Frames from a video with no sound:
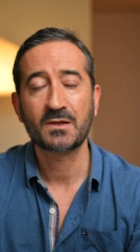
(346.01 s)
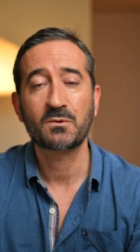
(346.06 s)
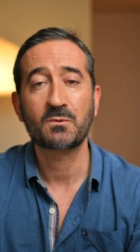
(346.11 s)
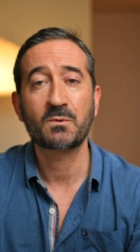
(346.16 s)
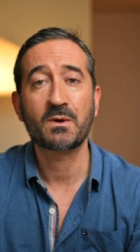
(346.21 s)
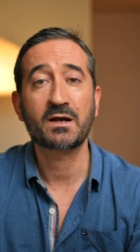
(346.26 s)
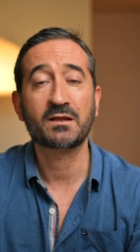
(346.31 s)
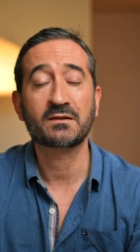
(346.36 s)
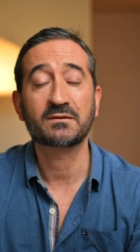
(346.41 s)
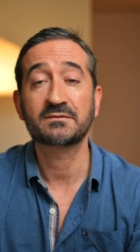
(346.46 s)

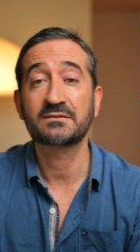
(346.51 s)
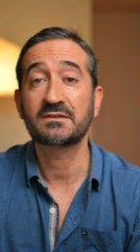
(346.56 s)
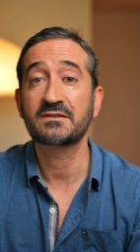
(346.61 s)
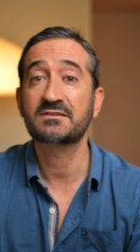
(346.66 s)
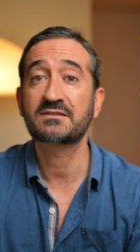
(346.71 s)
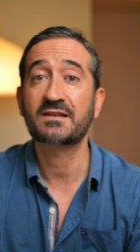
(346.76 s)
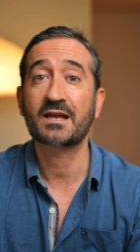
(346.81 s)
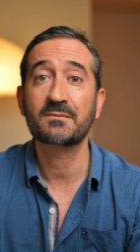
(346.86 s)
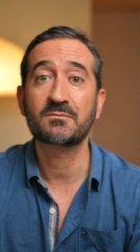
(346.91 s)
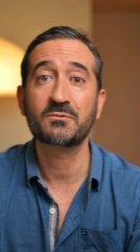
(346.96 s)
Well, this
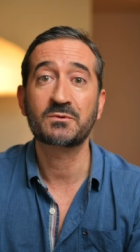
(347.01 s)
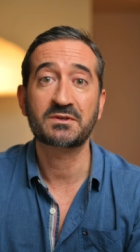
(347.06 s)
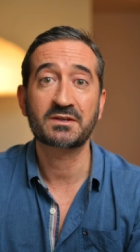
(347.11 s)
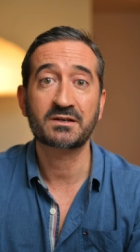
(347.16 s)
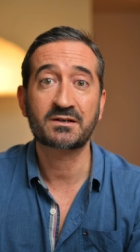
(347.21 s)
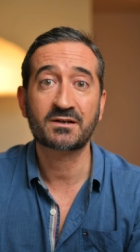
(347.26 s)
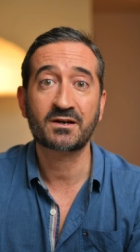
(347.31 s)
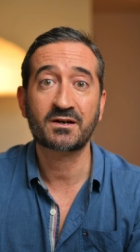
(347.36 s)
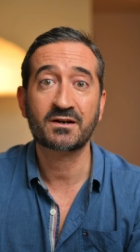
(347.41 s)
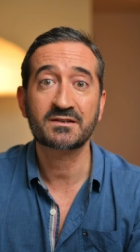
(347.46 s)
came with a
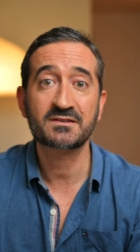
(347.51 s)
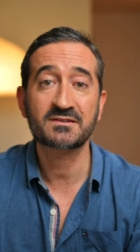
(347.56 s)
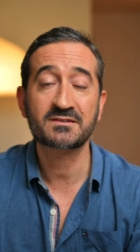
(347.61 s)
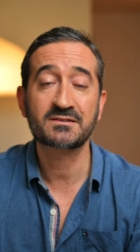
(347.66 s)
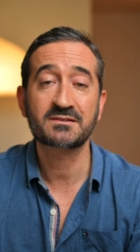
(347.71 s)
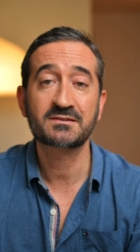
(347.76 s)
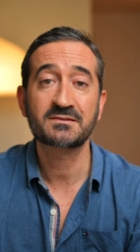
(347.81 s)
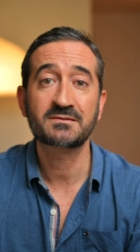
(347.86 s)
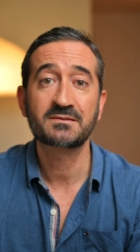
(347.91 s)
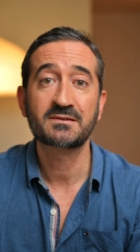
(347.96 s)

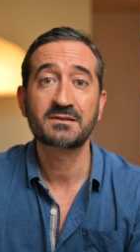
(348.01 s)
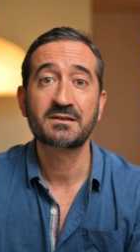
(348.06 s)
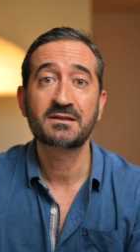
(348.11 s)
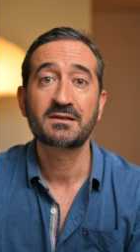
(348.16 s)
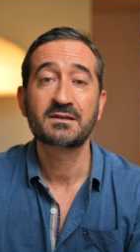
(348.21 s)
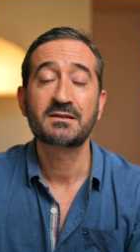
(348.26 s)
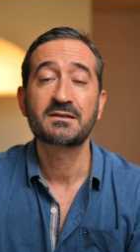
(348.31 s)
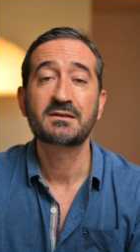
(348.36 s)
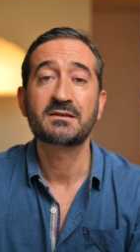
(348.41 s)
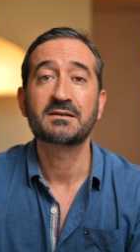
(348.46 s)
cost.
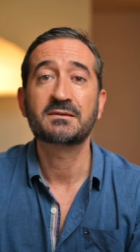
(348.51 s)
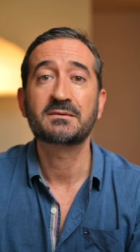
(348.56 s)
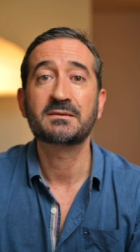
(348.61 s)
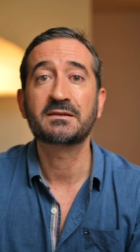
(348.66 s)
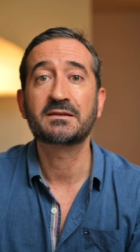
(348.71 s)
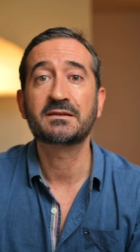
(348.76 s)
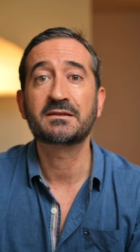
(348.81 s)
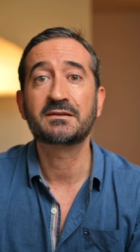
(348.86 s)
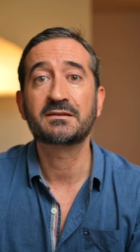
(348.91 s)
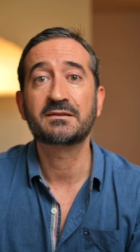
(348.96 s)

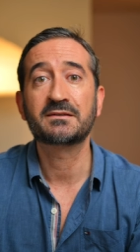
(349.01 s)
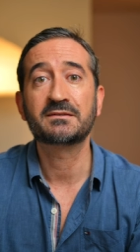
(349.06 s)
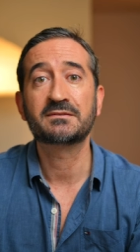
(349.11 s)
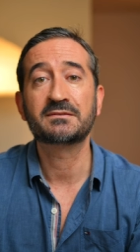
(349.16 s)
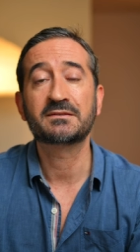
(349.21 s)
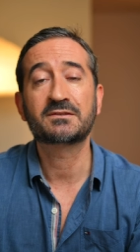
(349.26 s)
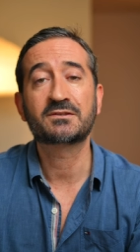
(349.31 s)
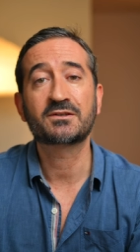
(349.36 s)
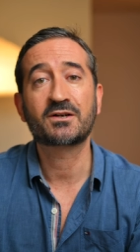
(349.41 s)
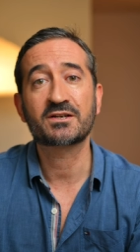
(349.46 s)

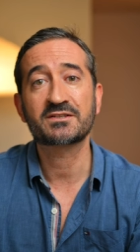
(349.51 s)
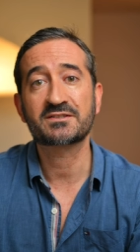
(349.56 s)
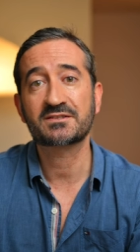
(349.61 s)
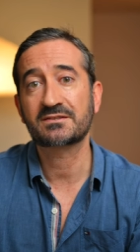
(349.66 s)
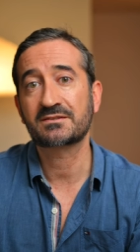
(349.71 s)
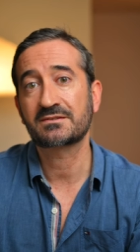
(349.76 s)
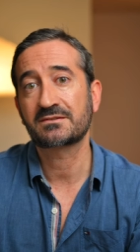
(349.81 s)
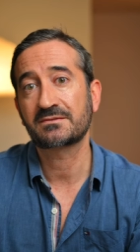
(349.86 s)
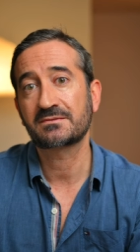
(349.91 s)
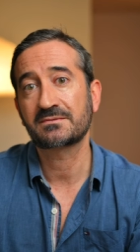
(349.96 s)
The
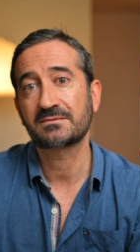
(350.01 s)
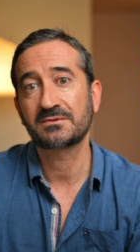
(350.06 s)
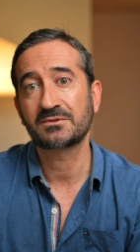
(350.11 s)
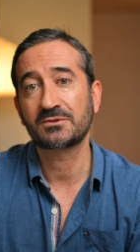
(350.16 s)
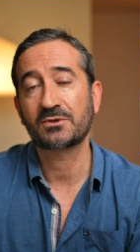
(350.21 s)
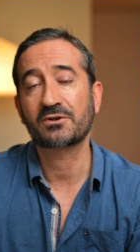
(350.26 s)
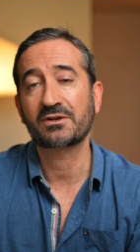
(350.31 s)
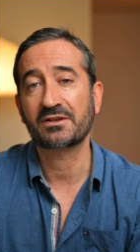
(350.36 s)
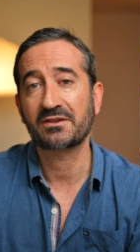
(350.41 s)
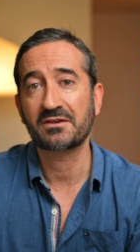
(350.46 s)
cost you
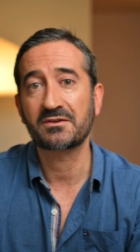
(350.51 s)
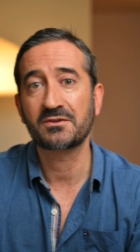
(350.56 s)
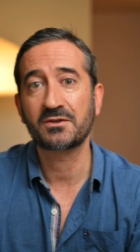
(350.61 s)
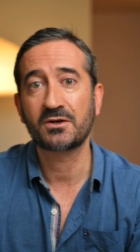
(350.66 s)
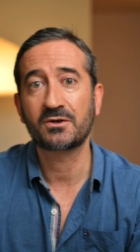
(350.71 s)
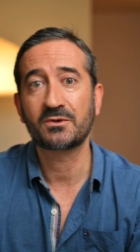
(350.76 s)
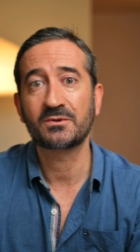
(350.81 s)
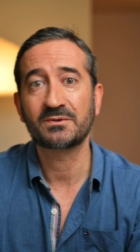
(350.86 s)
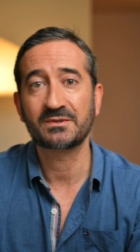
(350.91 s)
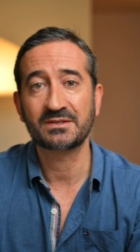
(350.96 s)
already
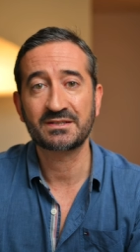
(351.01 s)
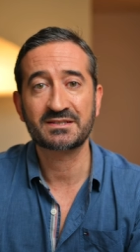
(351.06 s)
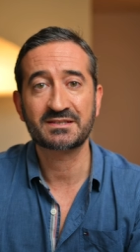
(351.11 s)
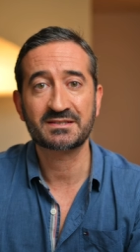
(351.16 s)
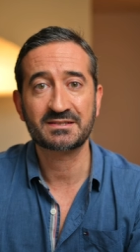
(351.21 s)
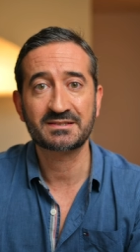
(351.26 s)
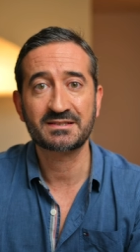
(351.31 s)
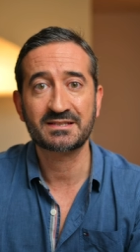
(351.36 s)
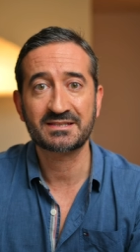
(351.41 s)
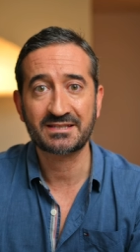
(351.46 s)
know
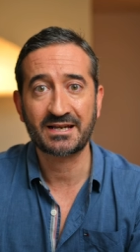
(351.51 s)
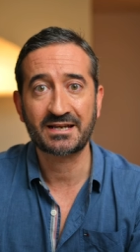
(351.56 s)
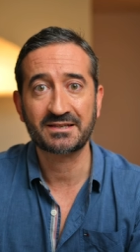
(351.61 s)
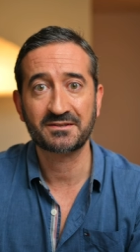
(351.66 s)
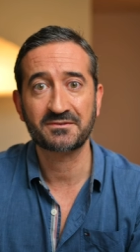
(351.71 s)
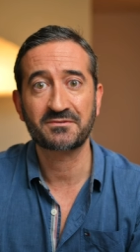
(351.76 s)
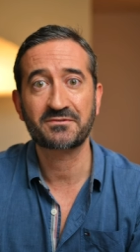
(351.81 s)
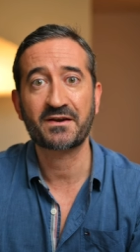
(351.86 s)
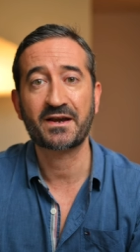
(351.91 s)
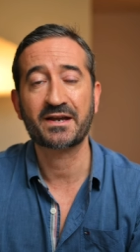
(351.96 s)
is the side
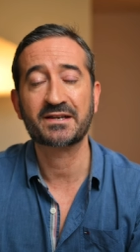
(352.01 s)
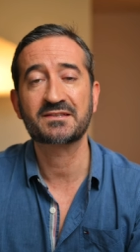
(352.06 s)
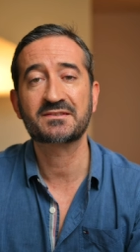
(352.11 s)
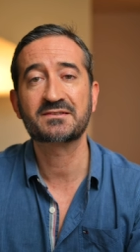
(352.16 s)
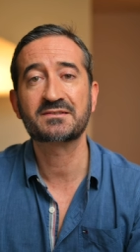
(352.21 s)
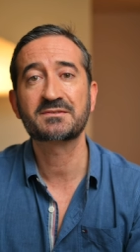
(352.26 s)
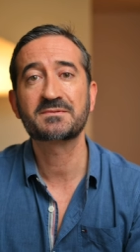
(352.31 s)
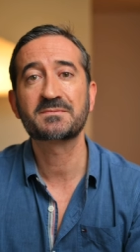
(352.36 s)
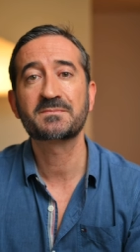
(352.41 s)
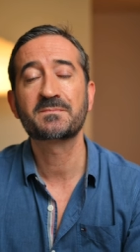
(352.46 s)

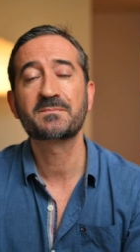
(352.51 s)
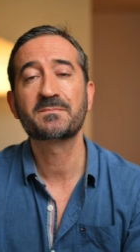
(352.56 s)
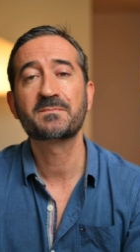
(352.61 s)
effects.